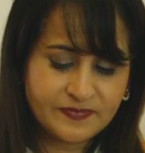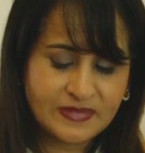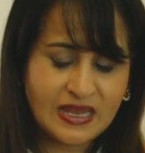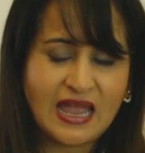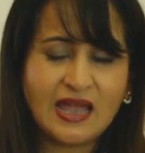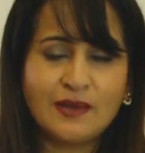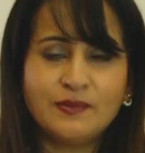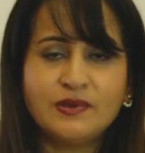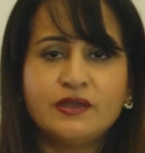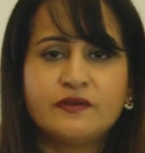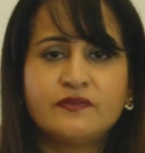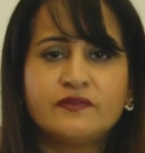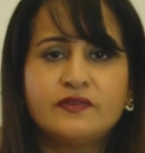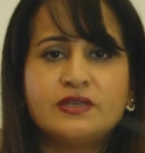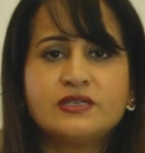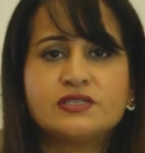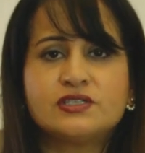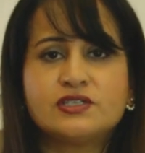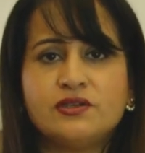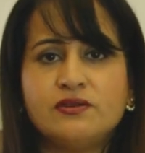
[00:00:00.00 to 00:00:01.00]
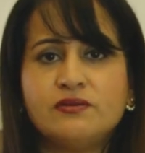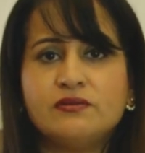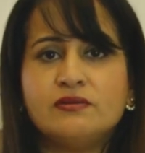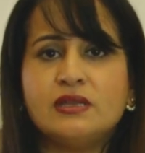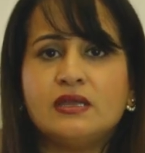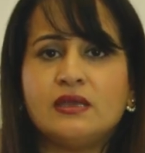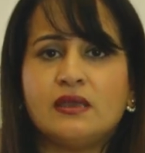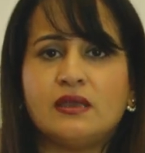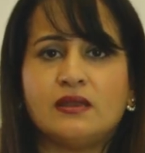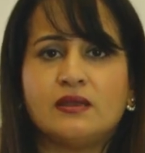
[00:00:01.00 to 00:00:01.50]
how many of these do you
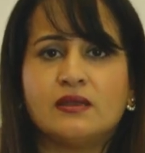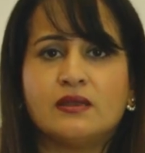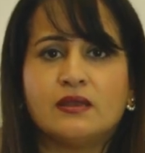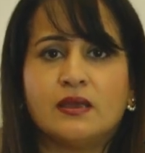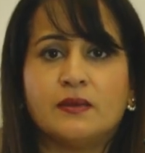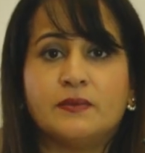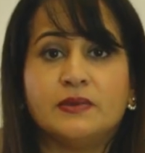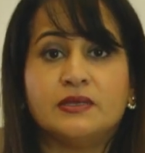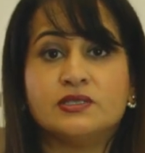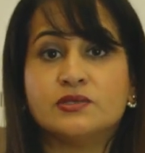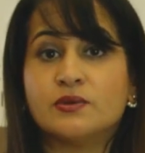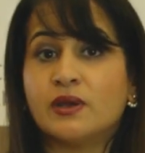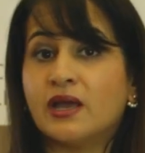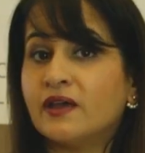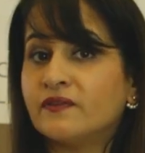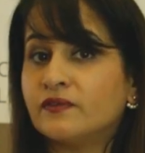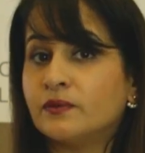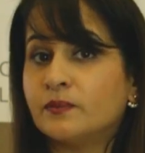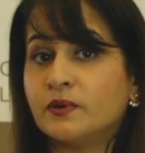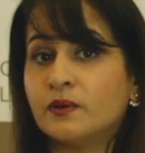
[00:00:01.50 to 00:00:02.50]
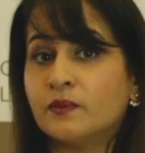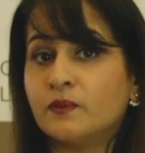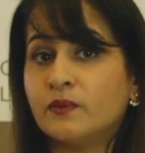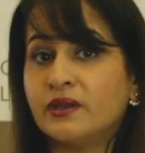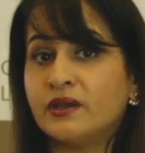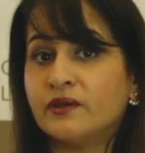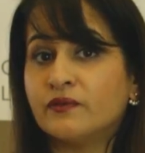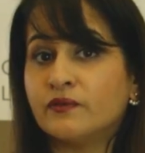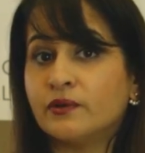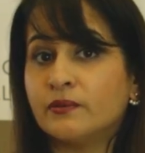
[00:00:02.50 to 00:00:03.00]
need? I mean, do I have to put
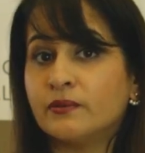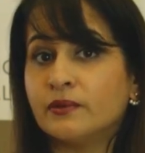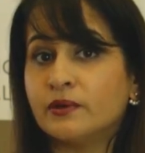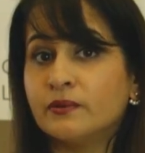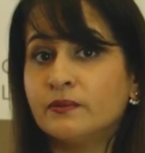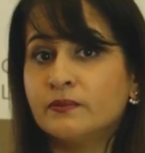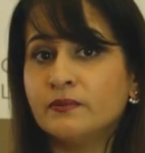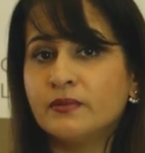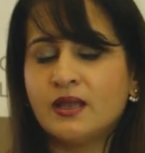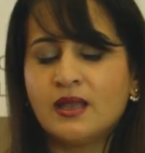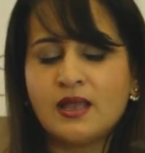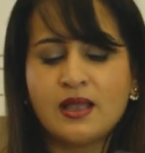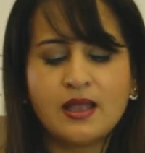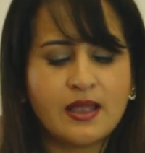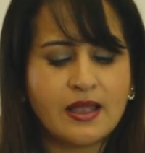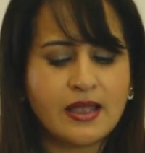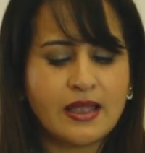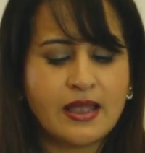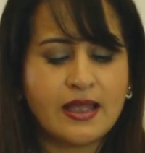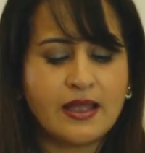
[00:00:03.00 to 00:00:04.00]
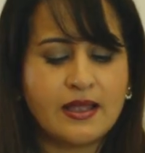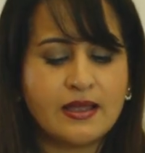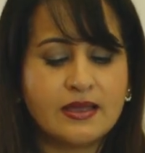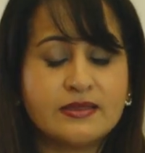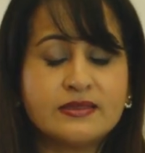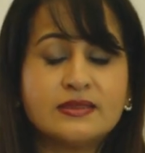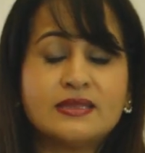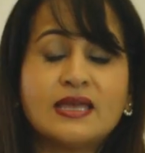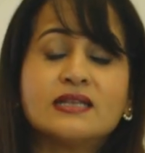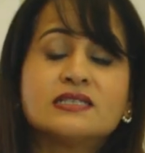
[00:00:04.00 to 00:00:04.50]
one every room?
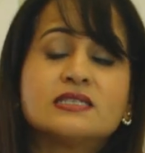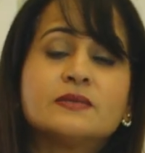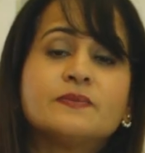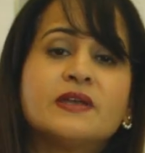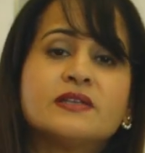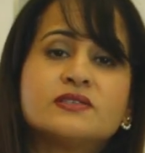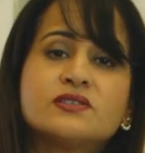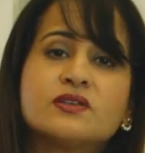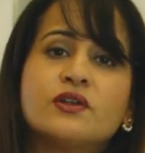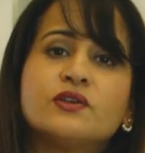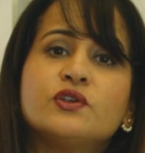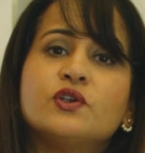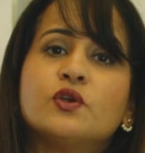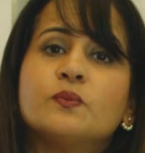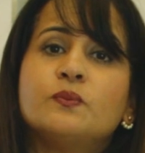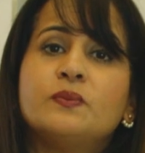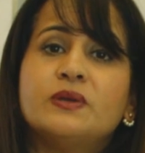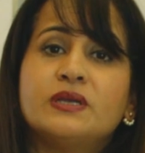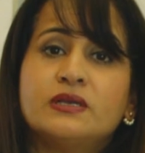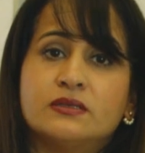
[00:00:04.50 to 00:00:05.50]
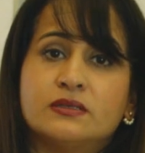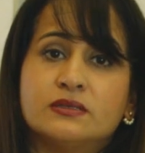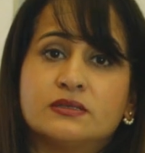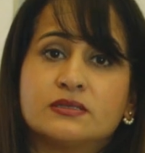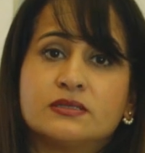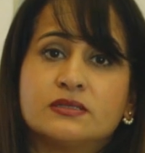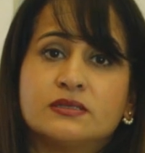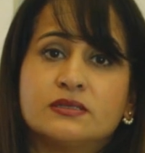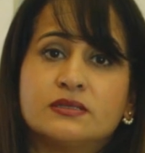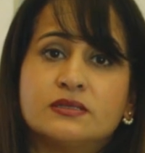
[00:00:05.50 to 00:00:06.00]
That depends on your
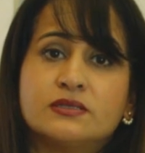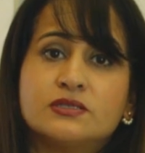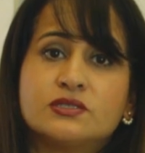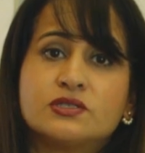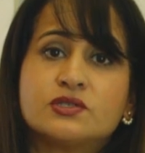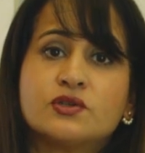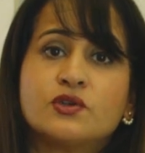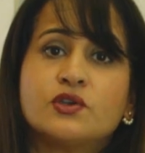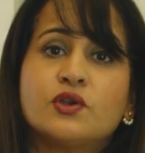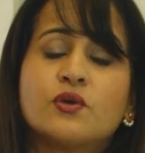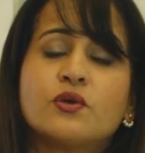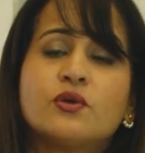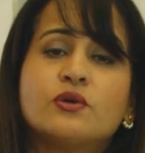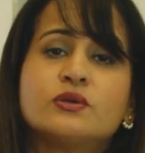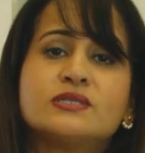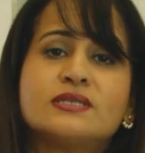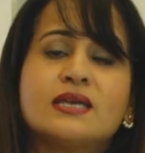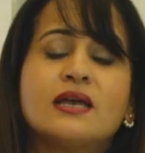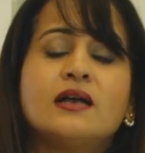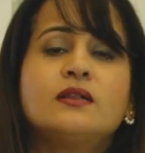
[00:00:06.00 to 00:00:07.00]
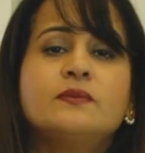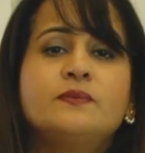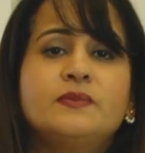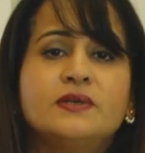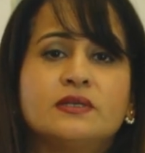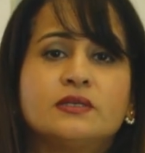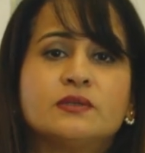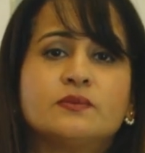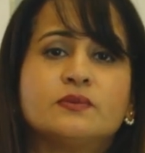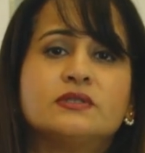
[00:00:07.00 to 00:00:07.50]
build. So your hotel
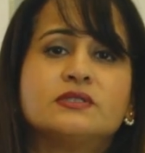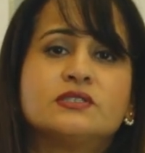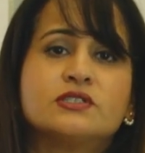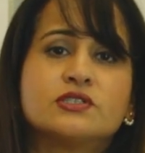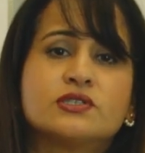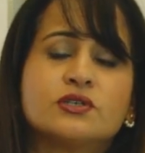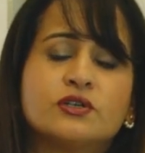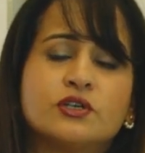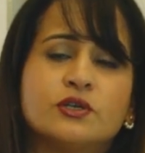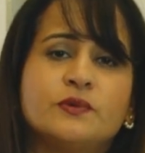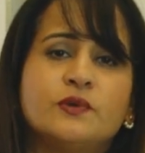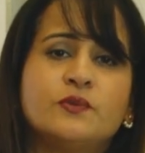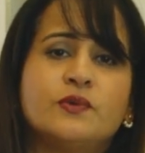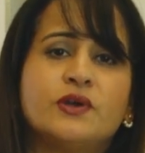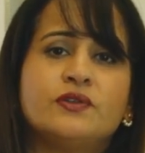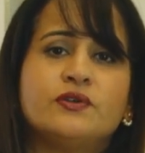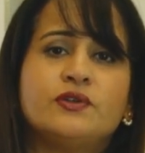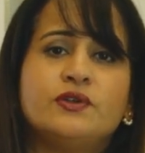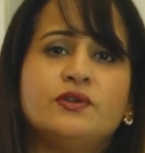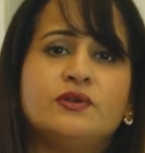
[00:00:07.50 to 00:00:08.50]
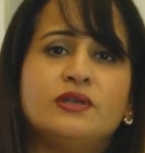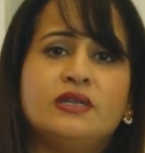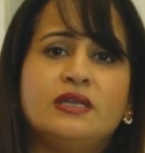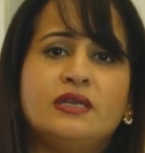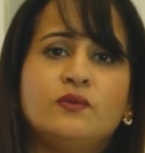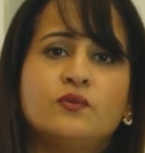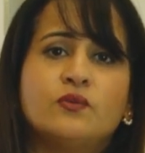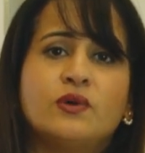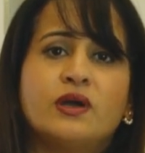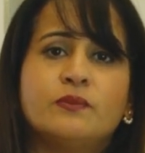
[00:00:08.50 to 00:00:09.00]
bill will determine whether you
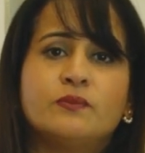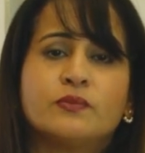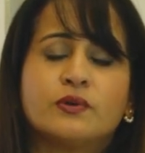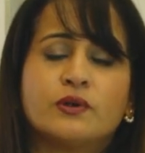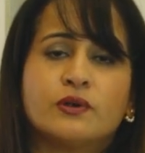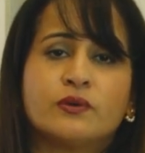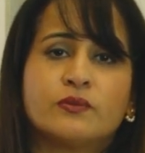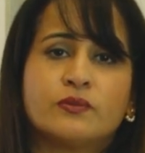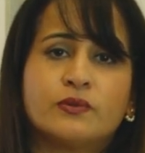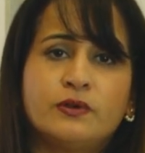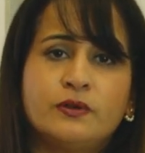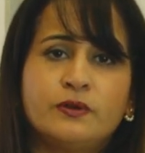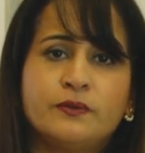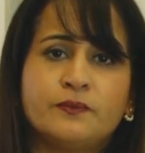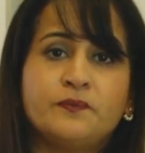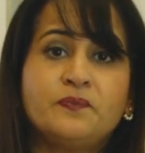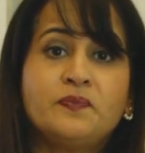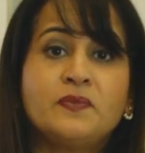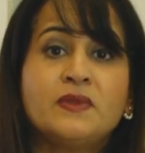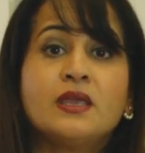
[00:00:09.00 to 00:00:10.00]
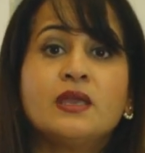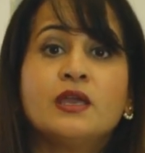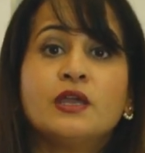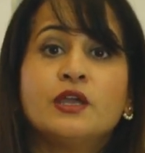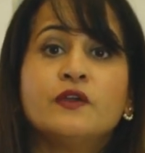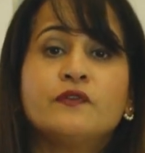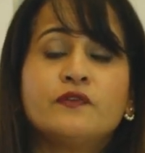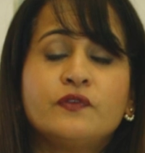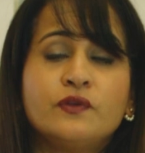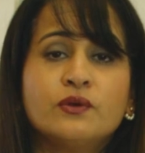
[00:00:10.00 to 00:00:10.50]
need one per room.
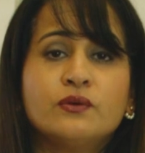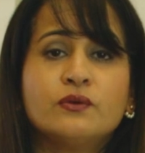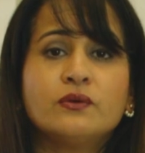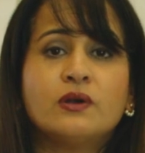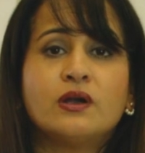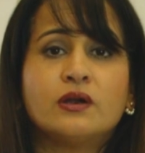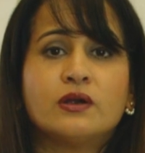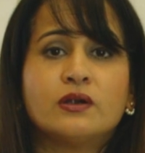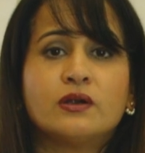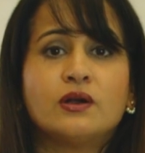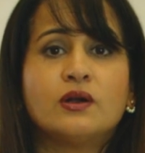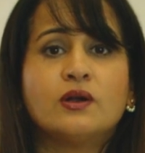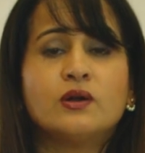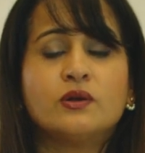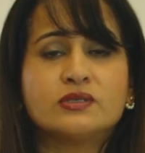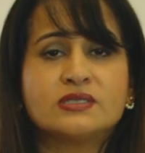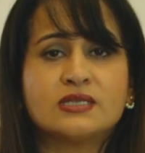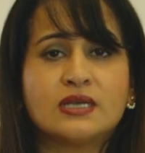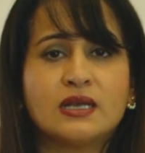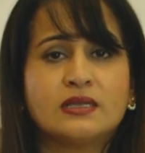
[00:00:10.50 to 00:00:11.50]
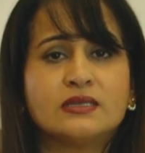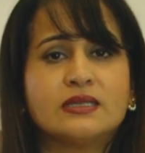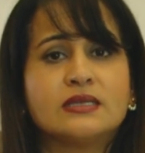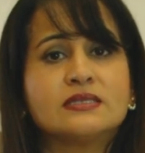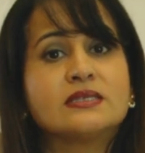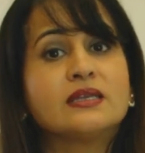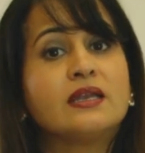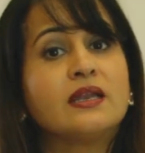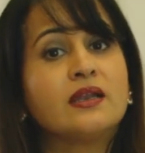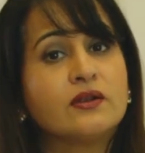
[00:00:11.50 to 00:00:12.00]
If you are a hotel
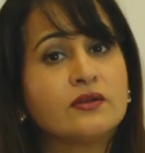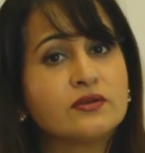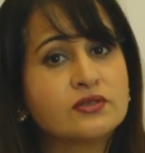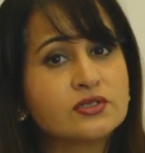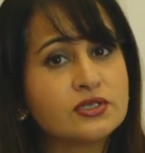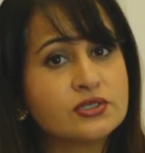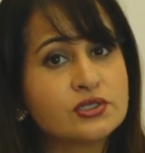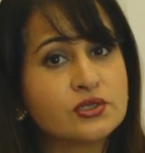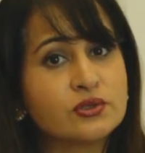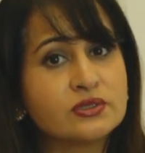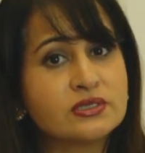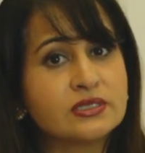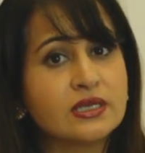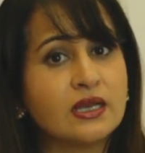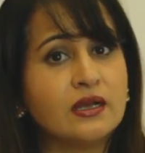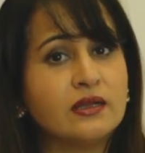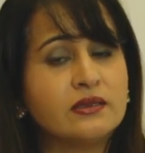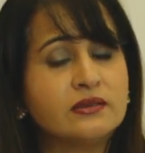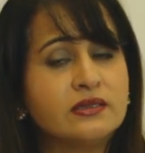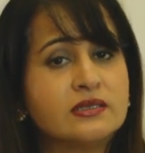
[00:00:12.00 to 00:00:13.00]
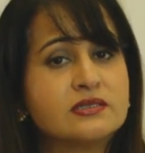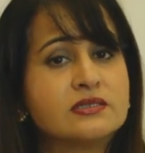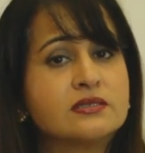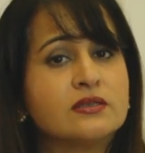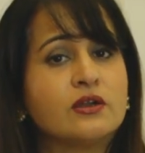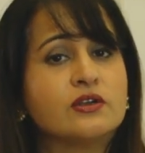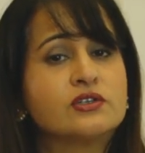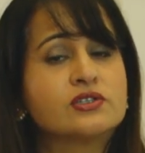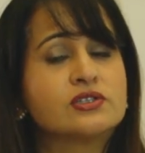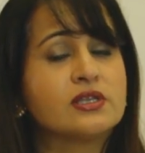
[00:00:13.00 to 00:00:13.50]
that's a heritage hotel that's
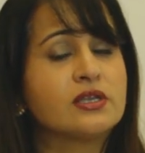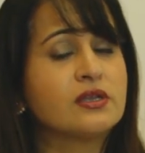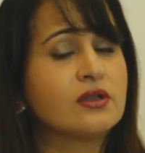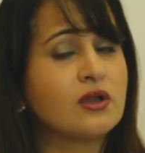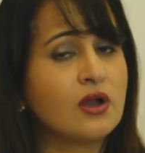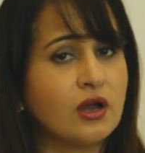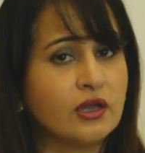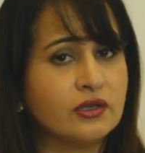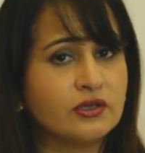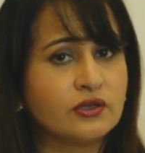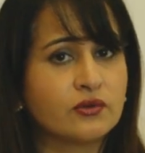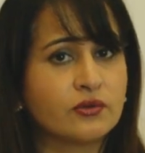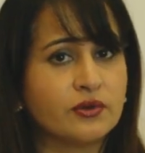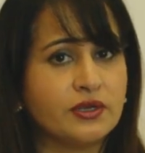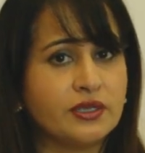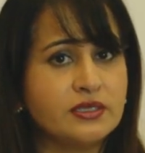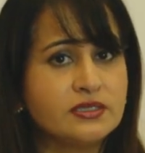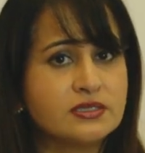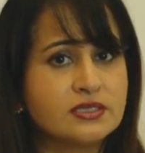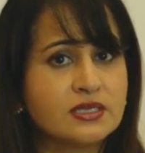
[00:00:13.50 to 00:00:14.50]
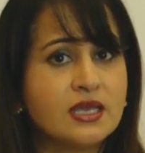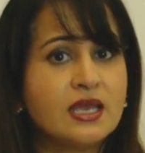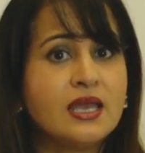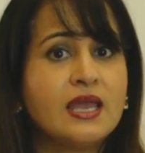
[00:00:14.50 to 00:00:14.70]
largely concrete,